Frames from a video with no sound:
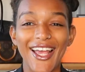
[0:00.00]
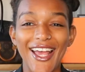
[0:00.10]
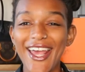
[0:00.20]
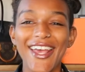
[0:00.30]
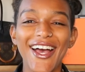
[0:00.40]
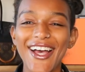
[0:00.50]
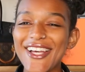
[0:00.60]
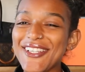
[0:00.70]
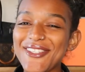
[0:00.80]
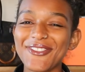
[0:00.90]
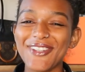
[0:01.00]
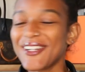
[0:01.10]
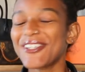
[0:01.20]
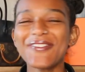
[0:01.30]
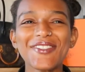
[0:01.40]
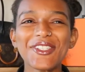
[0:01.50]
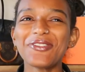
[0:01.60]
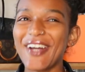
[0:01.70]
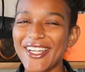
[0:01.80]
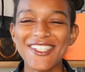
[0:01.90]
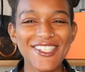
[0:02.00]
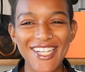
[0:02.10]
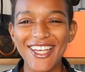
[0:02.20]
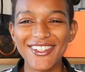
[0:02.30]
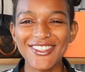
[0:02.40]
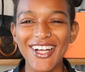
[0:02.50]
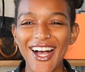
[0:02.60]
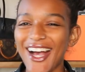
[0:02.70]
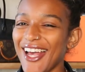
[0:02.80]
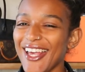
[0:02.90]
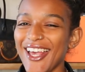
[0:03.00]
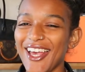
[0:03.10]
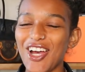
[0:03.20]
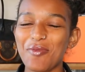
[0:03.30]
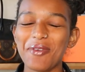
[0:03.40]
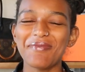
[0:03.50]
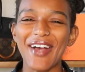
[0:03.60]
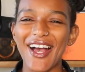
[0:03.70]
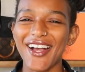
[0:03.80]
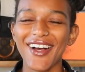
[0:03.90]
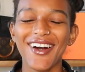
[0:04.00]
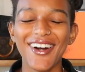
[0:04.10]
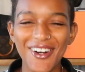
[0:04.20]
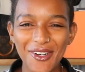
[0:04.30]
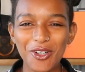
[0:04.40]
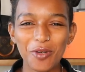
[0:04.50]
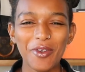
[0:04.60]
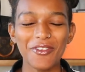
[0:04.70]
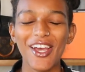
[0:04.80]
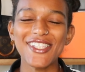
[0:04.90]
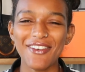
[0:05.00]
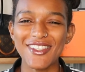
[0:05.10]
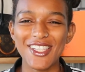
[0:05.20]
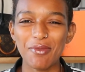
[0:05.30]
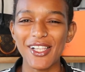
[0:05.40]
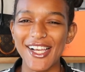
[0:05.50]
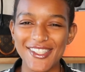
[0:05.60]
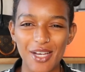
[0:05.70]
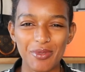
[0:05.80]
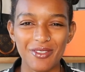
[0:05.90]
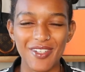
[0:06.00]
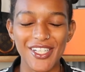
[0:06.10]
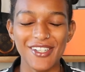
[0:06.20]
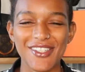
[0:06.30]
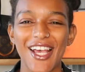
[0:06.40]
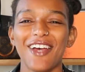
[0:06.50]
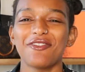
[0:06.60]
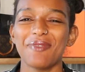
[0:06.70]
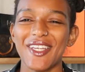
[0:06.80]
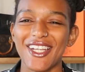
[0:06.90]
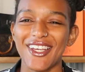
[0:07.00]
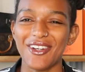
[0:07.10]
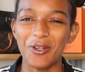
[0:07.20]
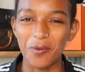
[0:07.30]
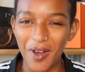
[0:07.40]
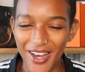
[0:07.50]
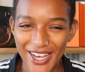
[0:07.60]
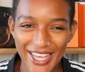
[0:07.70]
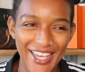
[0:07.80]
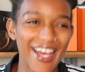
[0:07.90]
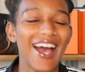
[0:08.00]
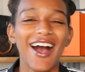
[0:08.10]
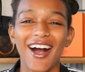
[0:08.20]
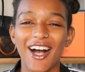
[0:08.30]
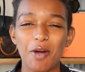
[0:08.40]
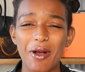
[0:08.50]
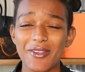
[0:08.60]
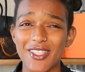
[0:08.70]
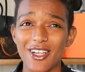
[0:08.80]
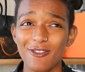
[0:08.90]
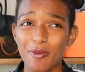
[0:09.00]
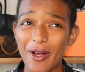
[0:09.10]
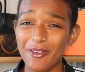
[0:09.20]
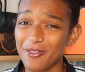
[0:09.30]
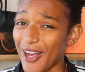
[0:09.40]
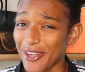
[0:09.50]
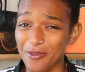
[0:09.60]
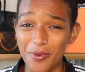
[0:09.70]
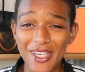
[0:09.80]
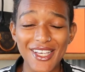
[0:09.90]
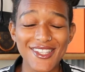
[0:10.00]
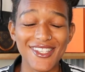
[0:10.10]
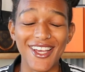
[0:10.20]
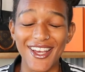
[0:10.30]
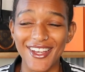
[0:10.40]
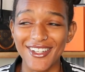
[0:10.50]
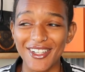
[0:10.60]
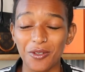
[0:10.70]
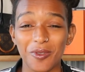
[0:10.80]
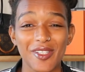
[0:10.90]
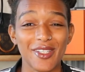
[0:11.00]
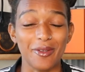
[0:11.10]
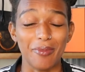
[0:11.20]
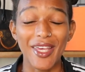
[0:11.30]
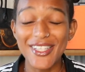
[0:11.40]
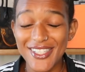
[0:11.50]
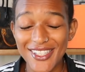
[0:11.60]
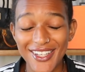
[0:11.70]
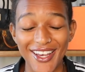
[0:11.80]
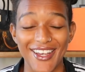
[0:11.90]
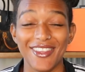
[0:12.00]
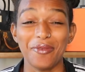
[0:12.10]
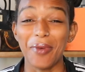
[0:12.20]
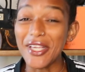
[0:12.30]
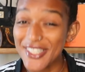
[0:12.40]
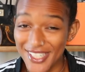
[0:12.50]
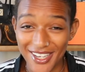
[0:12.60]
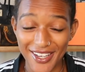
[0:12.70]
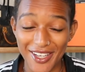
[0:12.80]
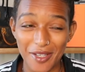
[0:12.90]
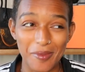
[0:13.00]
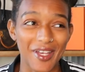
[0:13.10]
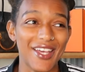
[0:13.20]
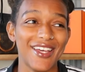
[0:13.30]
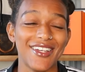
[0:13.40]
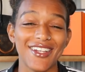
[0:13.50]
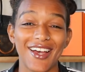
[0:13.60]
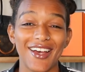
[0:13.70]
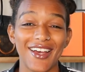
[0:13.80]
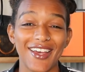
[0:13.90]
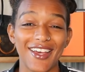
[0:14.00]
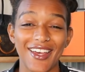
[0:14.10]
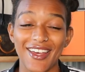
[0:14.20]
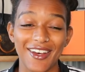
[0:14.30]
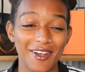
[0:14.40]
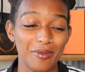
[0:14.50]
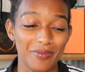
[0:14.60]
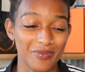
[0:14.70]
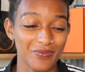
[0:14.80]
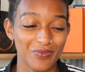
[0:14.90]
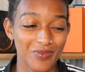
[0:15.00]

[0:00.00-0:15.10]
Hey guys, welcome to my channel. I am back home. If you guys haven't seen my last couple of videos, I have been in Hawaii. I was there for about 5 weeks and it was amazing. I had the best time and I am